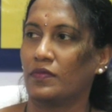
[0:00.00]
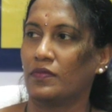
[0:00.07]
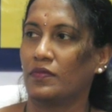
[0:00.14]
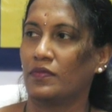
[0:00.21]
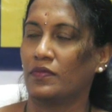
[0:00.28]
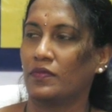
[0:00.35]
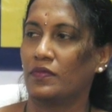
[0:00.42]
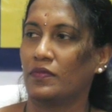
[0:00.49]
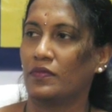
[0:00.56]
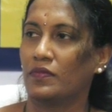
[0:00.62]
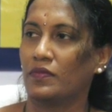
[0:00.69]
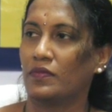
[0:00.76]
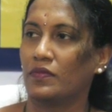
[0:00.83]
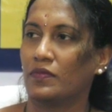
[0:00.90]

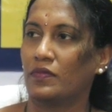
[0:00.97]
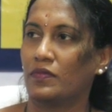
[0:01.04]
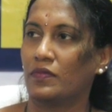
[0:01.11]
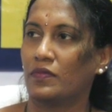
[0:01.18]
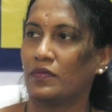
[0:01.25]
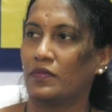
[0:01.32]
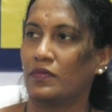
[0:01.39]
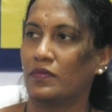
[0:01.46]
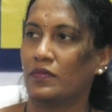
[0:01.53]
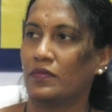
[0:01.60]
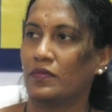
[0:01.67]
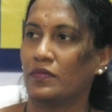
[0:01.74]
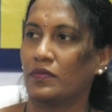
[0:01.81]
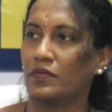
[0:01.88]

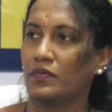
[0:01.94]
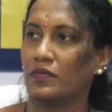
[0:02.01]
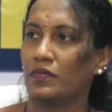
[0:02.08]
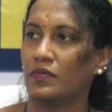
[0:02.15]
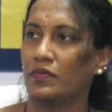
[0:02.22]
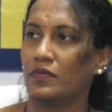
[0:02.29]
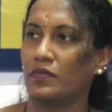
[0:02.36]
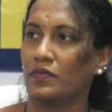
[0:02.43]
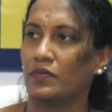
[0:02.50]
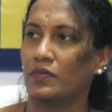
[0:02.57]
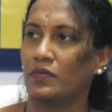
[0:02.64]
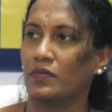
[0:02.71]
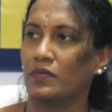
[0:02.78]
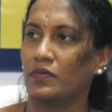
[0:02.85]

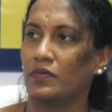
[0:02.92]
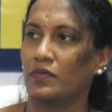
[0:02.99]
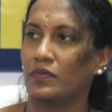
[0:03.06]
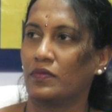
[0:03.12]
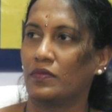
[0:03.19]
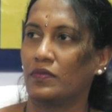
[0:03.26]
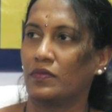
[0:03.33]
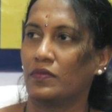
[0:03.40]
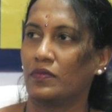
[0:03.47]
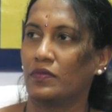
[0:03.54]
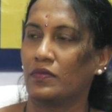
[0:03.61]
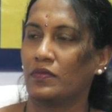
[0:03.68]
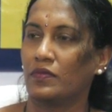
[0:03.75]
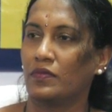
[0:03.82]

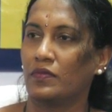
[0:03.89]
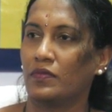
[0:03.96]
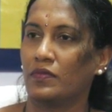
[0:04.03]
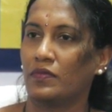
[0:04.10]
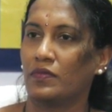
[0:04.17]
[no speech]